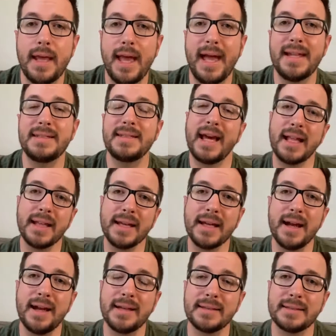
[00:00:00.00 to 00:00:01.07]
and telling
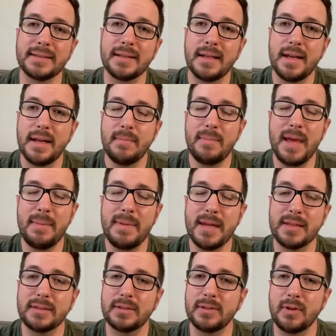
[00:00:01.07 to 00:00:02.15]
us maybe
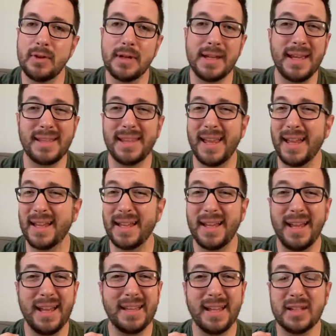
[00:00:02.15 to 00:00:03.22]
a story in like
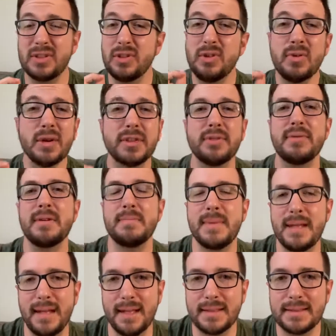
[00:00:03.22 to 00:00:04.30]
in like two or three
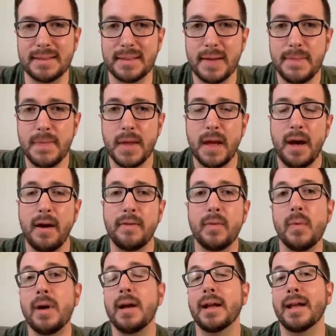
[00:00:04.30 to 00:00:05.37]
minutes of
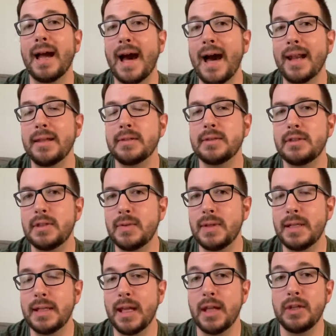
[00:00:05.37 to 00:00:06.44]
what God is
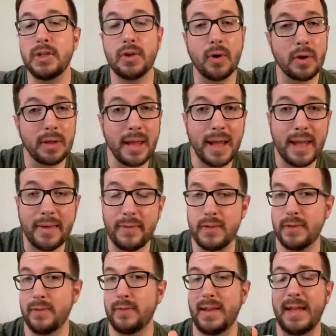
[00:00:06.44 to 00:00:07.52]
doing in your life, in
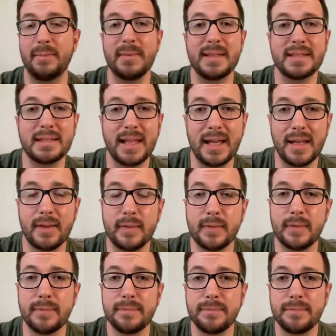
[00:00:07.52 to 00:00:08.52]
your family's life?